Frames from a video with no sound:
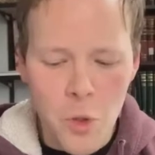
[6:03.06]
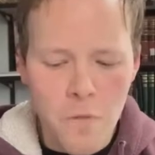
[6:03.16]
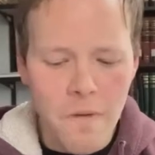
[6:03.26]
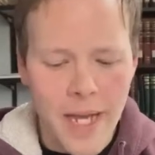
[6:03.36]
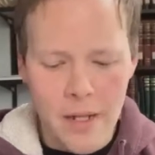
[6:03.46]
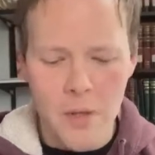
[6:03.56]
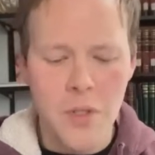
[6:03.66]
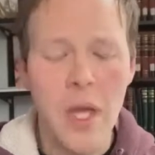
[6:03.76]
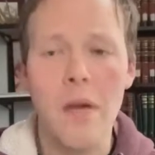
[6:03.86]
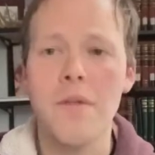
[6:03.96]
who find
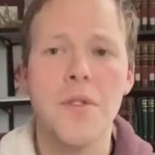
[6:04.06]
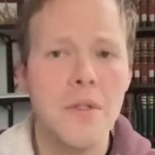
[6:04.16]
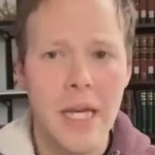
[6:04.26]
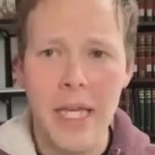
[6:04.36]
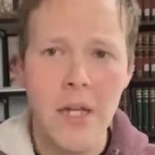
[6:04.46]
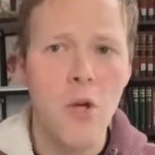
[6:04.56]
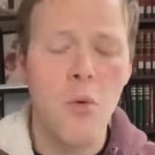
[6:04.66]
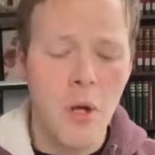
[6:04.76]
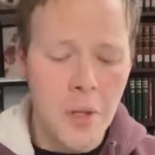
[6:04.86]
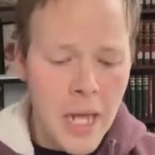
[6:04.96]
ourselves, again,
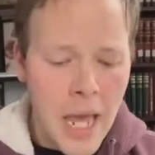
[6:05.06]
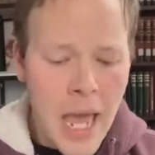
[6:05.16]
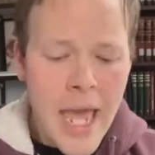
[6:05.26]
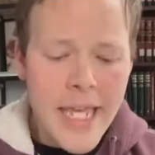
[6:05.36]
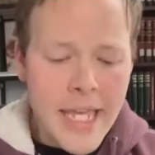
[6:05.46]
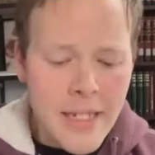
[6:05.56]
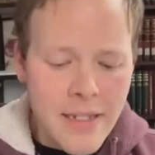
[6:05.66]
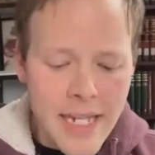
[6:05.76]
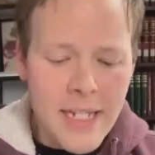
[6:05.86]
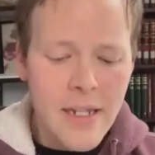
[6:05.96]
quote,
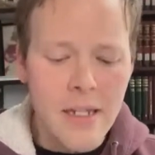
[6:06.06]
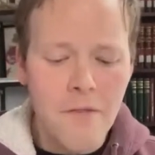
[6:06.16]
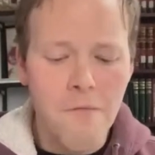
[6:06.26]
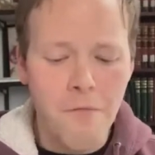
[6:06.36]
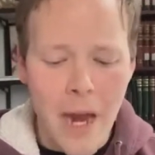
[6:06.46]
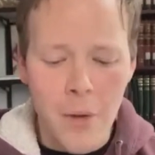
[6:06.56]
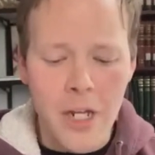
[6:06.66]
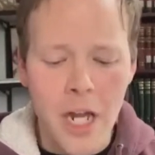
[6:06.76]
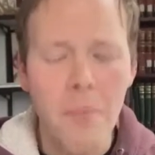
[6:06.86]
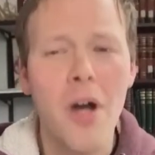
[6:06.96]
"indignantly
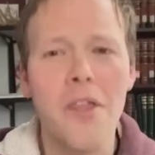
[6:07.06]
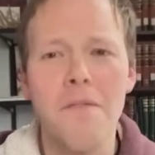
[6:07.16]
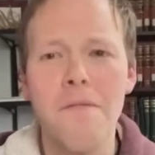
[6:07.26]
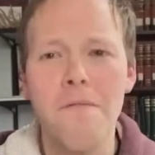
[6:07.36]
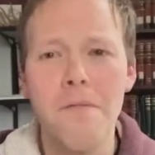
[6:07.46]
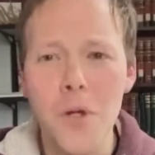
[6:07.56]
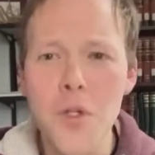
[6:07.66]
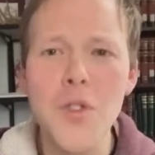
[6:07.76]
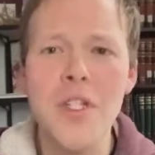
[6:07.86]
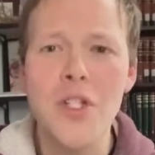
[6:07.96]
frowning upon the
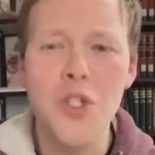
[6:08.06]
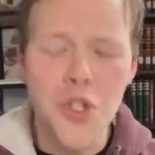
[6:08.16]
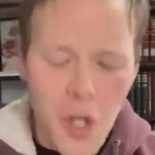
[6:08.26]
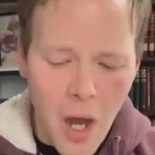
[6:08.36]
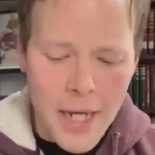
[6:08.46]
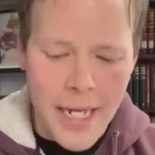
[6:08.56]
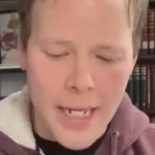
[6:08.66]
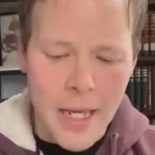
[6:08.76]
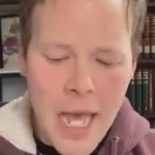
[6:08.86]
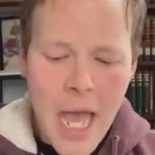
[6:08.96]
first
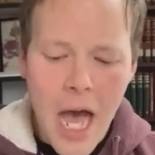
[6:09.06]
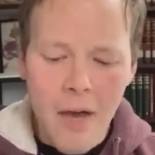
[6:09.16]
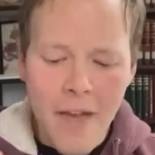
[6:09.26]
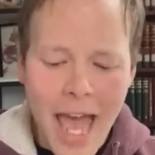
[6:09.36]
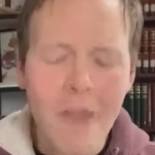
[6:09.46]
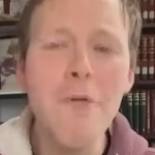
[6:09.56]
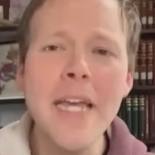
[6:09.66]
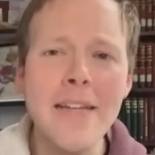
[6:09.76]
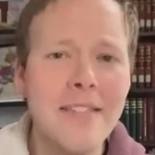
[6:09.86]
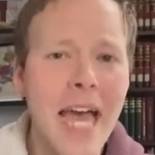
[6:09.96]
dawning of every
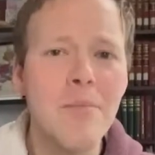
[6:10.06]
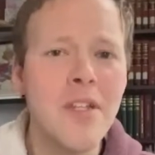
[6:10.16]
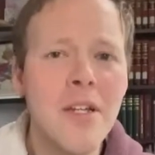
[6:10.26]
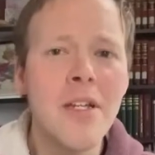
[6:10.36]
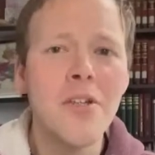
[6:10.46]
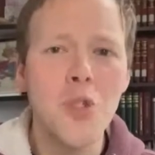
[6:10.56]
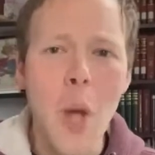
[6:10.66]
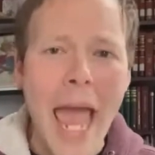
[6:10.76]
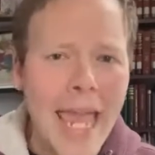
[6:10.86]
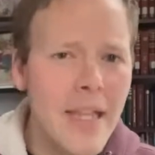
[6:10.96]
attempt to
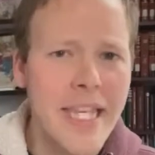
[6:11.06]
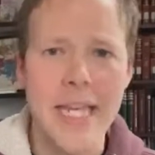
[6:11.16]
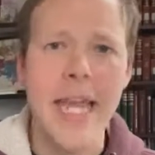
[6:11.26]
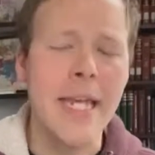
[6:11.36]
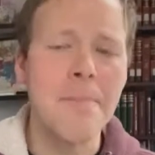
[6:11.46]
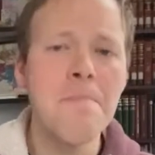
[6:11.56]
alienate